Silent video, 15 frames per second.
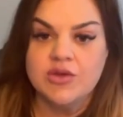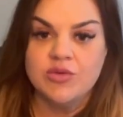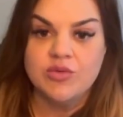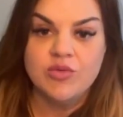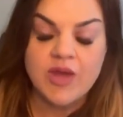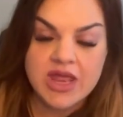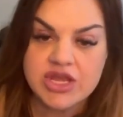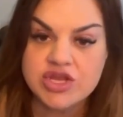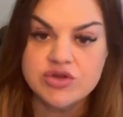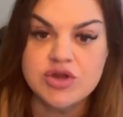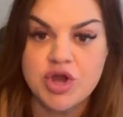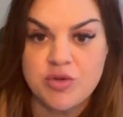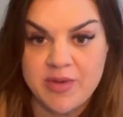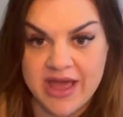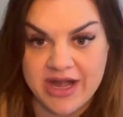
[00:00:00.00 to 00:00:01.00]
when you
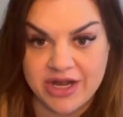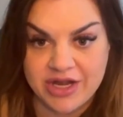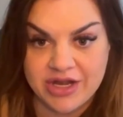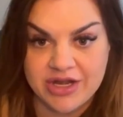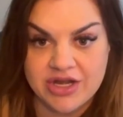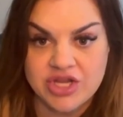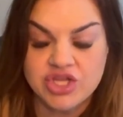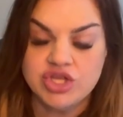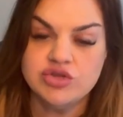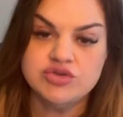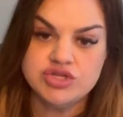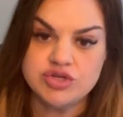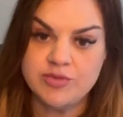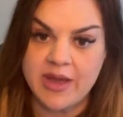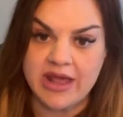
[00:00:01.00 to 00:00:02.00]
know better, you
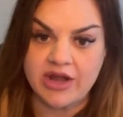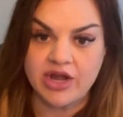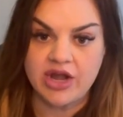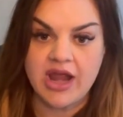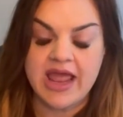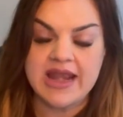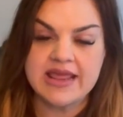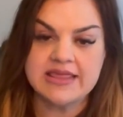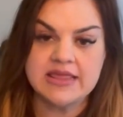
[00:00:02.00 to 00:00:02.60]
do better. And I